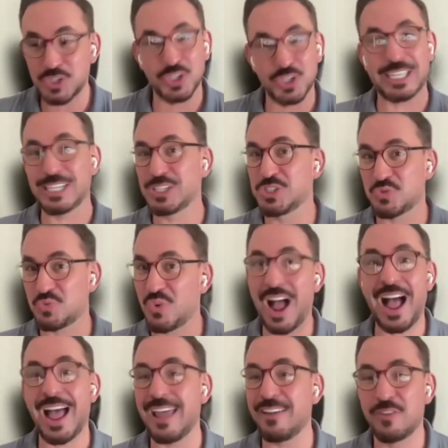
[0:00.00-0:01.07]
actually
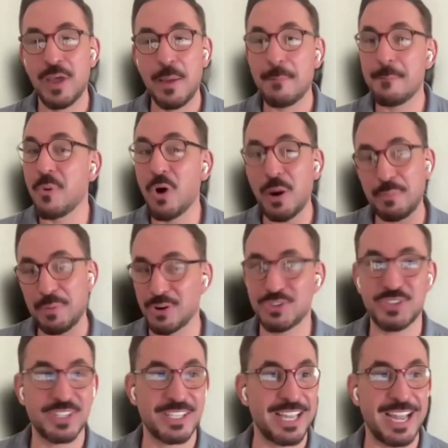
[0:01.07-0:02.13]
drive more